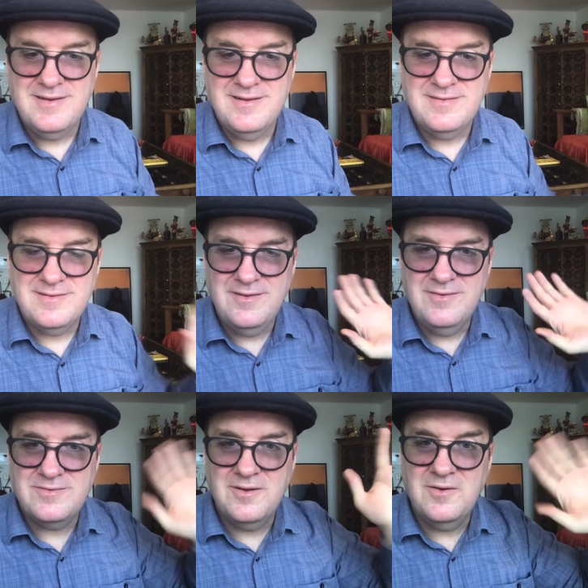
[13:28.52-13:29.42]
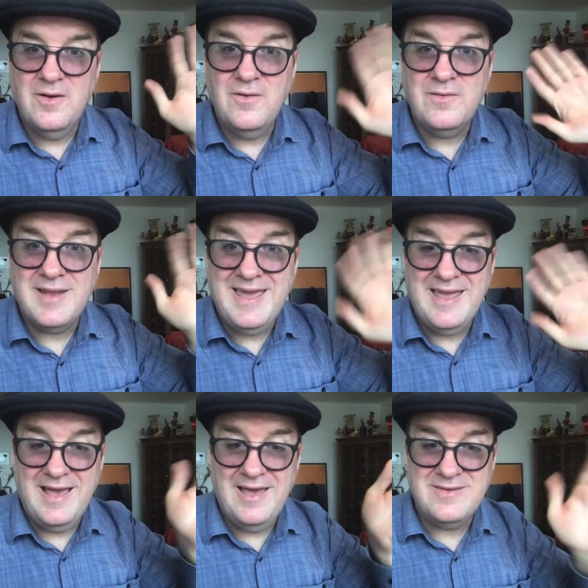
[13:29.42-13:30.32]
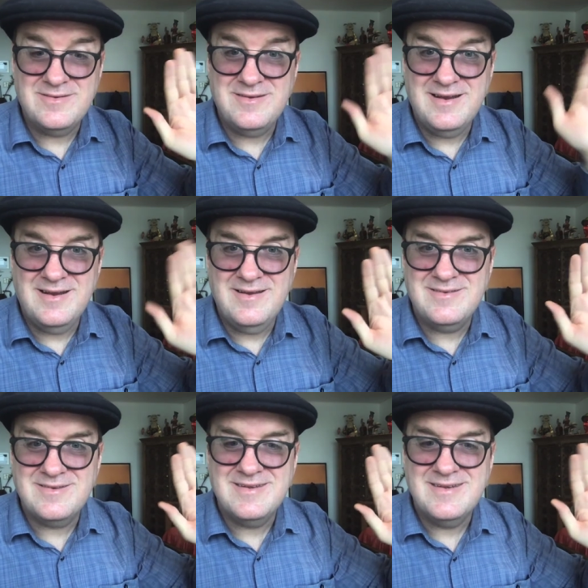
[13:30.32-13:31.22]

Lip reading: See you soon, KS. Cheers.